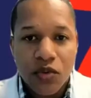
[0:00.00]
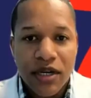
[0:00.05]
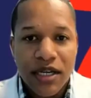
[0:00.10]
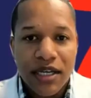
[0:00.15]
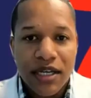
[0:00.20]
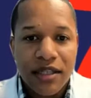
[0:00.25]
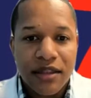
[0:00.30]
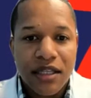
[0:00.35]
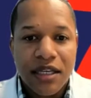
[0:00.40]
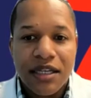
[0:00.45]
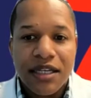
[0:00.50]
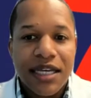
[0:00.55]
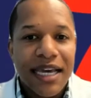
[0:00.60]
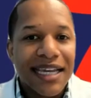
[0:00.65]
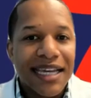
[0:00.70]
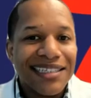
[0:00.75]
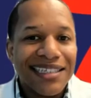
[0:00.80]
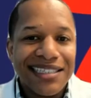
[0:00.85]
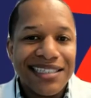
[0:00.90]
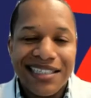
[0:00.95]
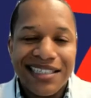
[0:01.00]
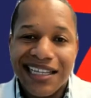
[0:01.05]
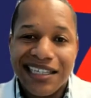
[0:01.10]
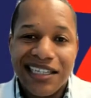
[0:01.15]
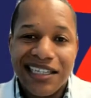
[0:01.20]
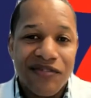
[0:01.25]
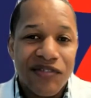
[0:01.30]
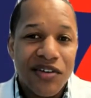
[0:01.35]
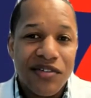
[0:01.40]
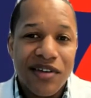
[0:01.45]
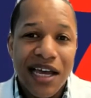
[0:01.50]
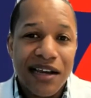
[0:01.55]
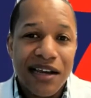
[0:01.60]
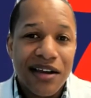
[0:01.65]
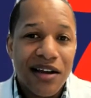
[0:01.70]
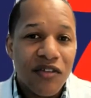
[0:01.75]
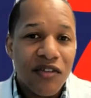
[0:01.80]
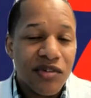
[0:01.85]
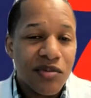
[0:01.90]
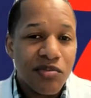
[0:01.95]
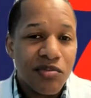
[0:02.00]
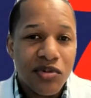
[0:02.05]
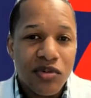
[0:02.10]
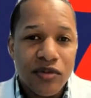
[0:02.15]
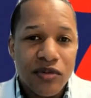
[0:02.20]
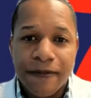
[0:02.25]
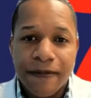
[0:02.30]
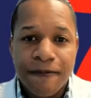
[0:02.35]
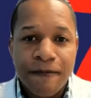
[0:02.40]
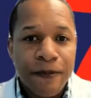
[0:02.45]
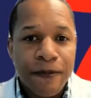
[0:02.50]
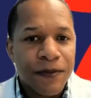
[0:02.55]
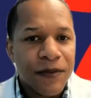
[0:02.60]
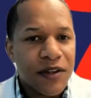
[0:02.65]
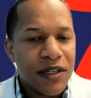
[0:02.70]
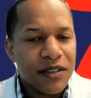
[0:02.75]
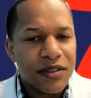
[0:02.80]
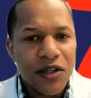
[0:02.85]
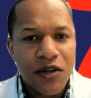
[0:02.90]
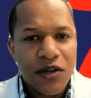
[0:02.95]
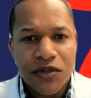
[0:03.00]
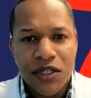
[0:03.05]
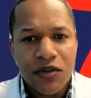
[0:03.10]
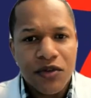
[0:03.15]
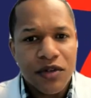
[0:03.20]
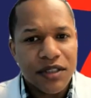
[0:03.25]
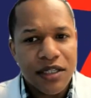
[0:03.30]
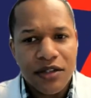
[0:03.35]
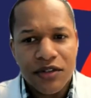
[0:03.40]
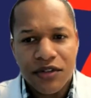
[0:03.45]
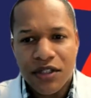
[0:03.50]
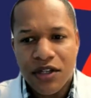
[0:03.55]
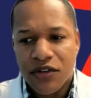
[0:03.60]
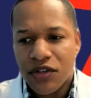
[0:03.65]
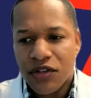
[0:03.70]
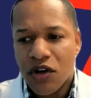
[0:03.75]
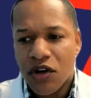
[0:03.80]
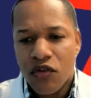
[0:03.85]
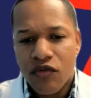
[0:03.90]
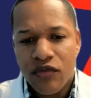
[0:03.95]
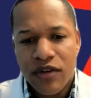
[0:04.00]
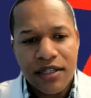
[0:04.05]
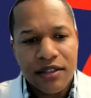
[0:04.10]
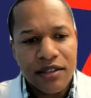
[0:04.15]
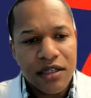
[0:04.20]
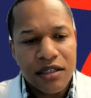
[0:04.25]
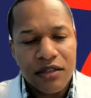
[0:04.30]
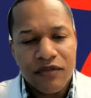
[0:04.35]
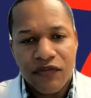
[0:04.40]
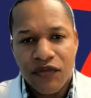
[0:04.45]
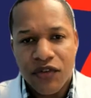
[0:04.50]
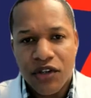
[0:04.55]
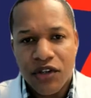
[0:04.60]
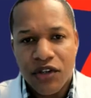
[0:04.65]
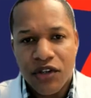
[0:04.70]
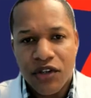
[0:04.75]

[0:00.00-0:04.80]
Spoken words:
with. And just like, not comfortable, just don't do it. There's no reason for